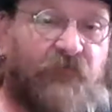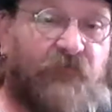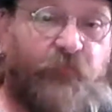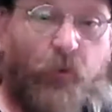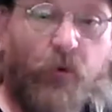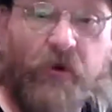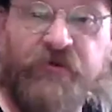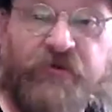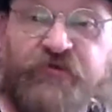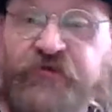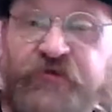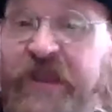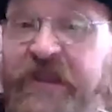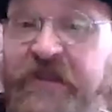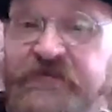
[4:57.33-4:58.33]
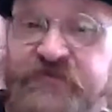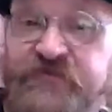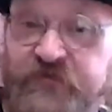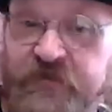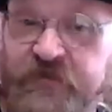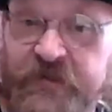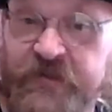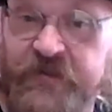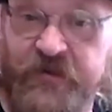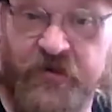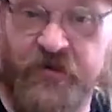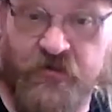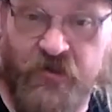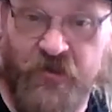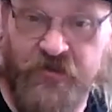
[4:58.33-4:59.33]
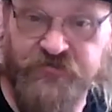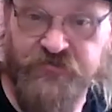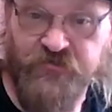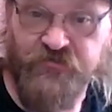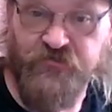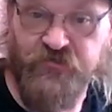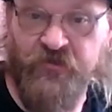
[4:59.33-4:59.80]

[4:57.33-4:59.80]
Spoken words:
for a chance at getting a license.